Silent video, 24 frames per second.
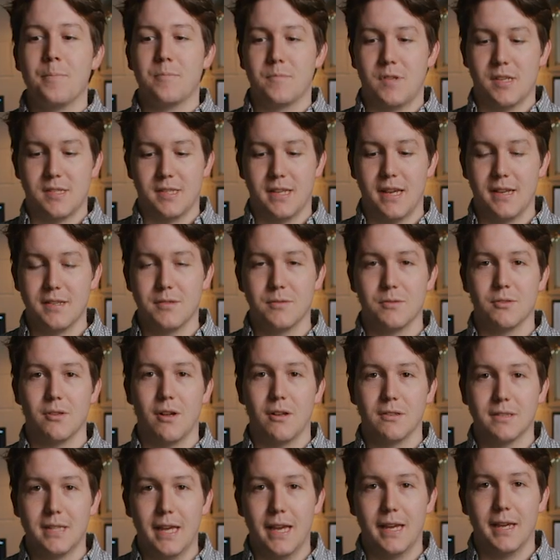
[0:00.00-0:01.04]
Just in case it was
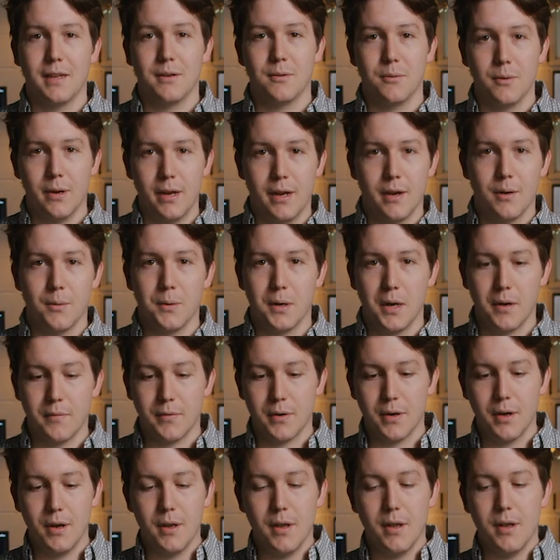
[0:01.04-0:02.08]
all taken away or
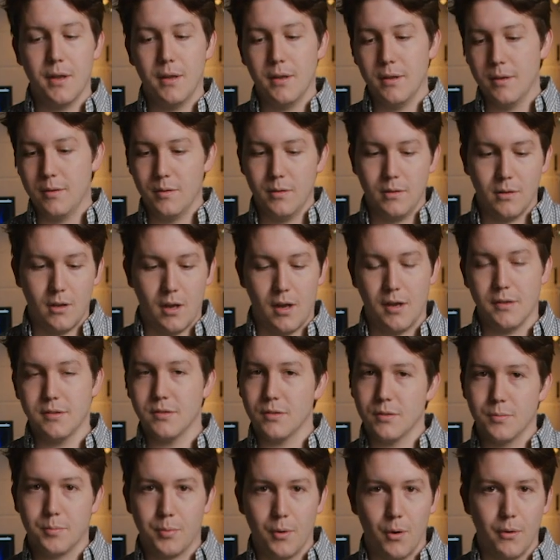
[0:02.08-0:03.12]
whatever,
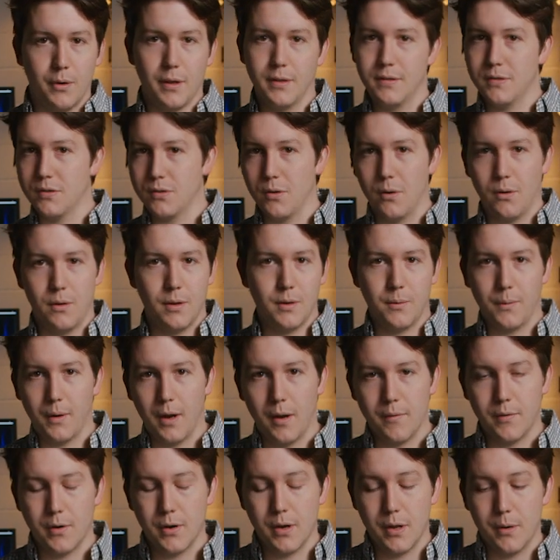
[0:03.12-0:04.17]
lost, broken, stolen,
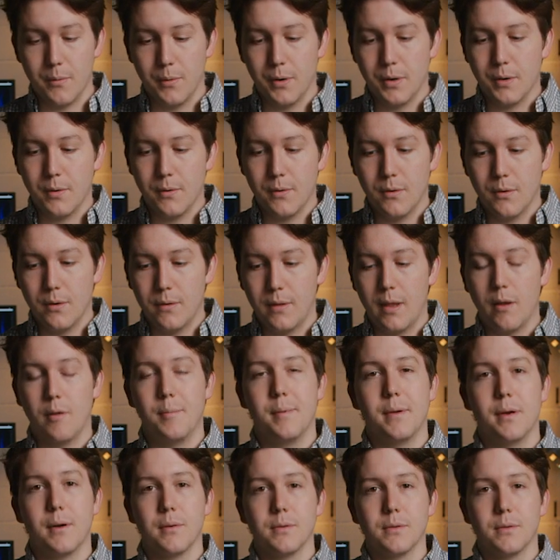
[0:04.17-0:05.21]
whatever, it would, they would
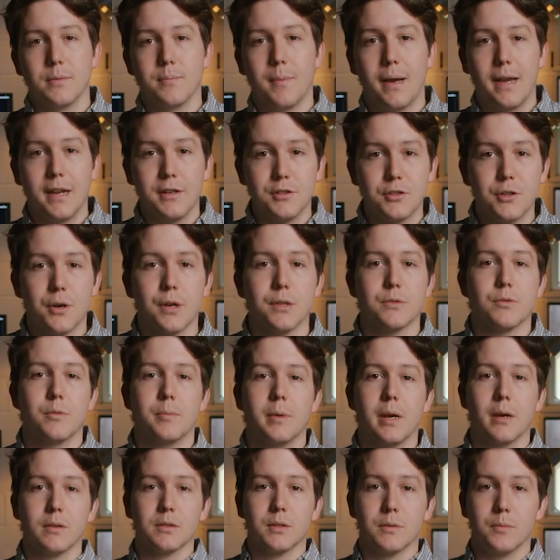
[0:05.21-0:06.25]
be able, my insurance would
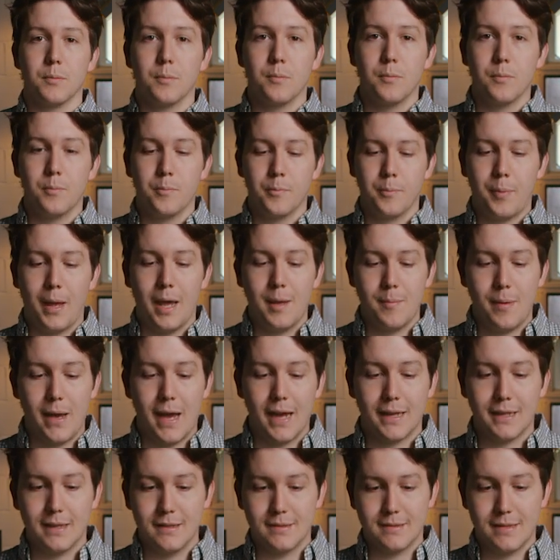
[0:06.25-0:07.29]
be able to pay
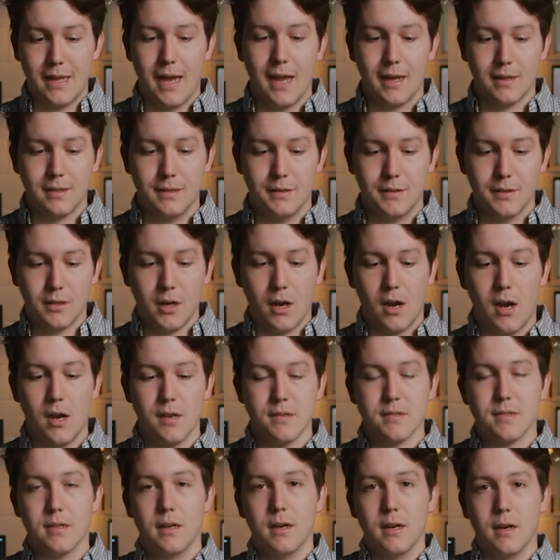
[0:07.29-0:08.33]
back exactly the
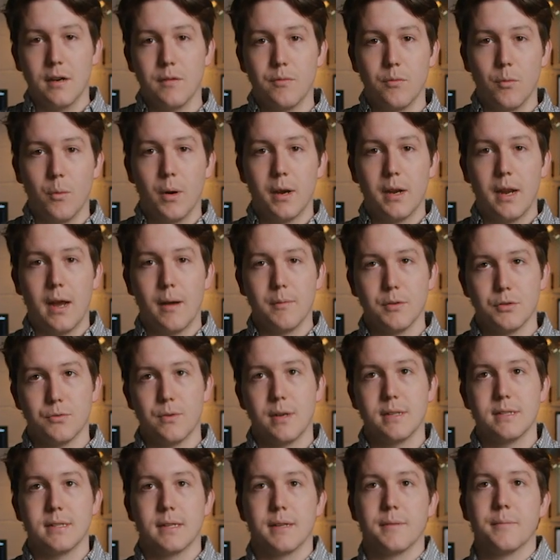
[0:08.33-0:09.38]
cost of what I was
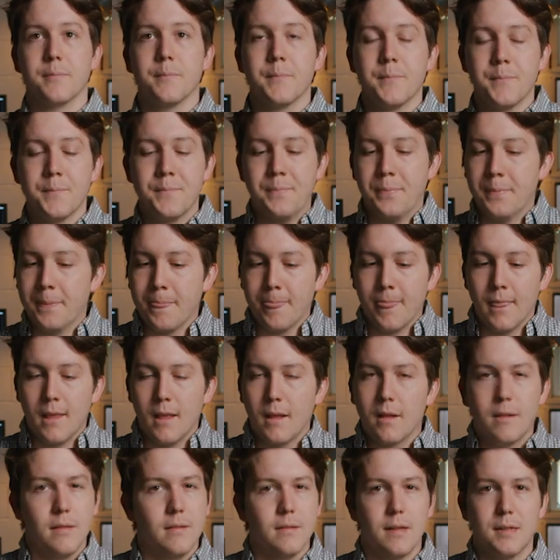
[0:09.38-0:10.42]
renting.
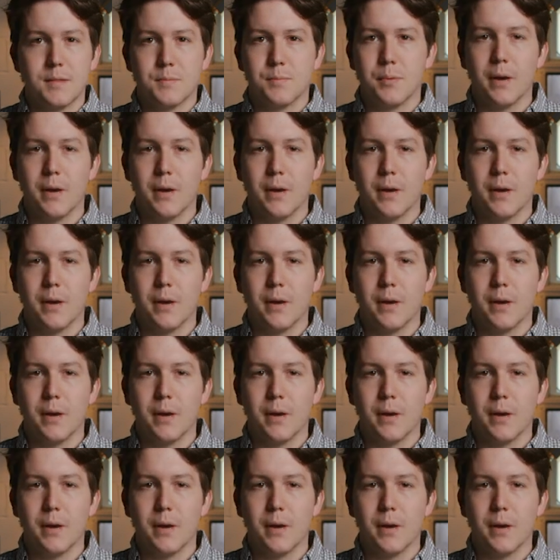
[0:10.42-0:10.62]
Let's